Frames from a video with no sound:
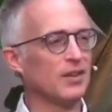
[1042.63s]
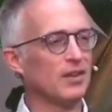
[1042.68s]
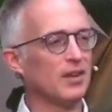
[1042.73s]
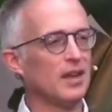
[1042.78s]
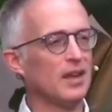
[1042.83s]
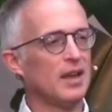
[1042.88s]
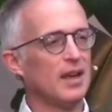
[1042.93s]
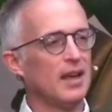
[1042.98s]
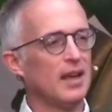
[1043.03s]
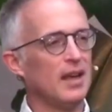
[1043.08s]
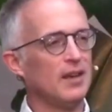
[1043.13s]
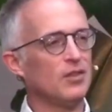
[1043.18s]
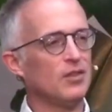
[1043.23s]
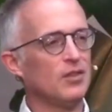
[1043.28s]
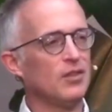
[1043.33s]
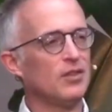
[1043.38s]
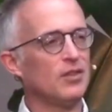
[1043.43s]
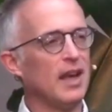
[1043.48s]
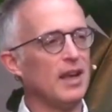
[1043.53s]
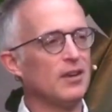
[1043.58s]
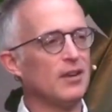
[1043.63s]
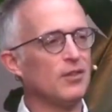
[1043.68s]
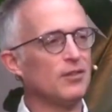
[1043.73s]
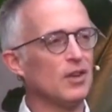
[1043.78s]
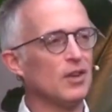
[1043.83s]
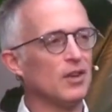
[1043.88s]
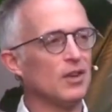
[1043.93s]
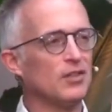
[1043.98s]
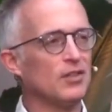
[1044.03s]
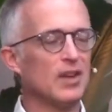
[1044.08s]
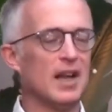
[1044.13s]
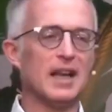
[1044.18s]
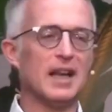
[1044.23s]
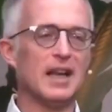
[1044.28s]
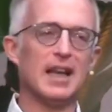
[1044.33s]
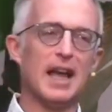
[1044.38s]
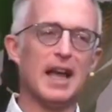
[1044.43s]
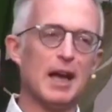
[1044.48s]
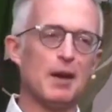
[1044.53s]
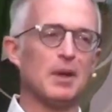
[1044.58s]
instead of just
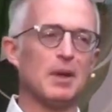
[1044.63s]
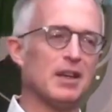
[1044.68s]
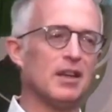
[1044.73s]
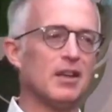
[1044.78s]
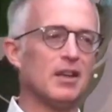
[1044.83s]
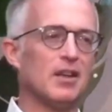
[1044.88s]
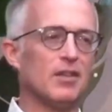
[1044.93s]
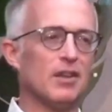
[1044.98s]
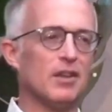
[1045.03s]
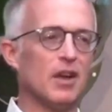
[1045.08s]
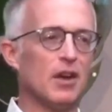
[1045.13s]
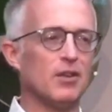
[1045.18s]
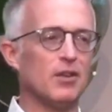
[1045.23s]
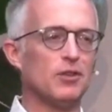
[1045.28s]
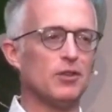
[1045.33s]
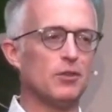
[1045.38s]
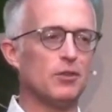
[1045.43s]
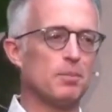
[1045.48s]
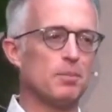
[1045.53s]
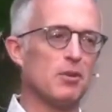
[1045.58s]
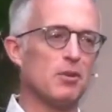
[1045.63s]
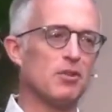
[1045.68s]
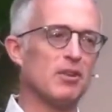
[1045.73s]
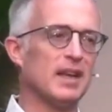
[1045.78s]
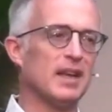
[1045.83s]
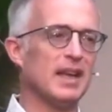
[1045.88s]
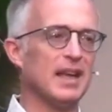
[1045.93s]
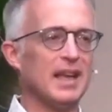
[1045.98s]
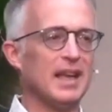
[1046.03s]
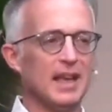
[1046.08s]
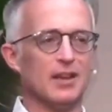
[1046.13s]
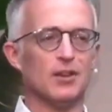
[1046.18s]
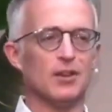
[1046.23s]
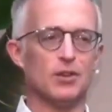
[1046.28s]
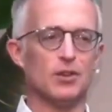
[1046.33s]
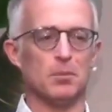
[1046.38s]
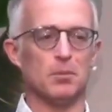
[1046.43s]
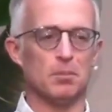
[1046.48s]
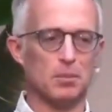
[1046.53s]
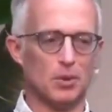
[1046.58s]
allowing the Holy Spirit in at
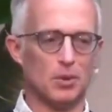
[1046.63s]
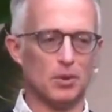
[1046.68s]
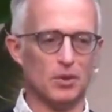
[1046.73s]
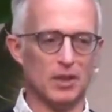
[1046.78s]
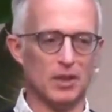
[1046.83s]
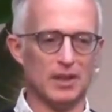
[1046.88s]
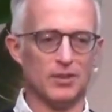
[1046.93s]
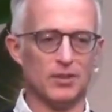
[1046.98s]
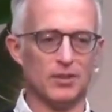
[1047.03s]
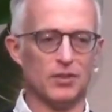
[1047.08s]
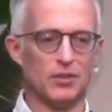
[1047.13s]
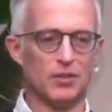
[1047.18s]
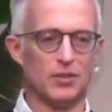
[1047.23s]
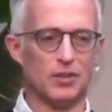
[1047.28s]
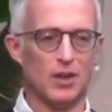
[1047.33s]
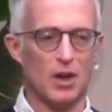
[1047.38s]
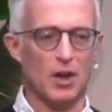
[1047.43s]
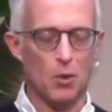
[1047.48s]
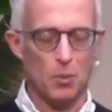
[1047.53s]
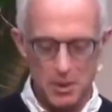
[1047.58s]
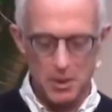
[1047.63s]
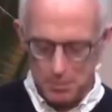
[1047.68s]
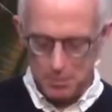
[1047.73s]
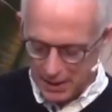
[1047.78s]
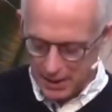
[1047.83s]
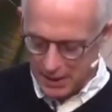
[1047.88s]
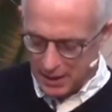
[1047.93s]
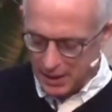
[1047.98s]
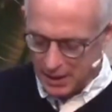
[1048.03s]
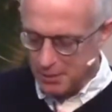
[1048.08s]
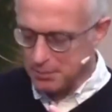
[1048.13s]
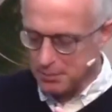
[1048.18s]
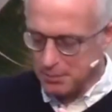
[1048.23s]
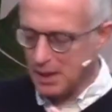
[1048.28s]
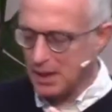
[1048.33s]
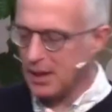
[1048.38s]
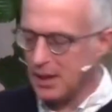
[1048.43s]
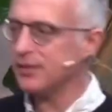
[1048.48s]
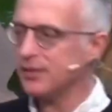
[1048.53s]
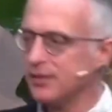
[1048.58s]
certain points, we become
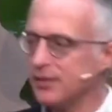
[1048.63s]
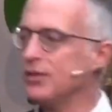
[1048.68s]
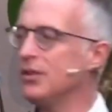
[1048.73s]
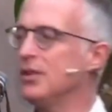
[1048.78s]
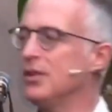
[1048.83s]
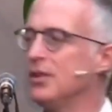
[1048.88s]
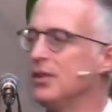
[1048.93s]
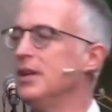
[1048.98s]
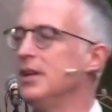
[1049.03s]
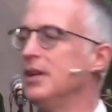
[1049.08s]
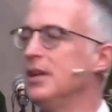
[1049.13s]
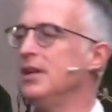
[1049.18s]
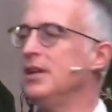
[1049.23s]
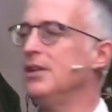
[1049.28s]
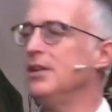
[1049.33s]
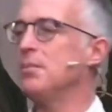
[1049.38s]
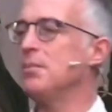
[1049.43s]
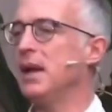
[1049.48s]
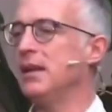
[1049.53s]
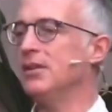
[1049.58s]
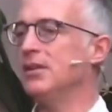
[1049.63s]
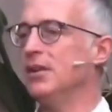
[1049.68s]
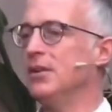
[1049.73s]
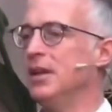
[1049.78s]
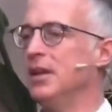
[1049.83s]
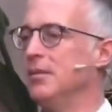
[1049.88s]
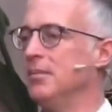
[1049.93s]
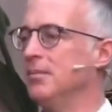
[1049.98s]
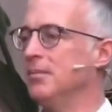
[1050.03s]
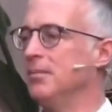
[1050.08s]
utterly dependent on him.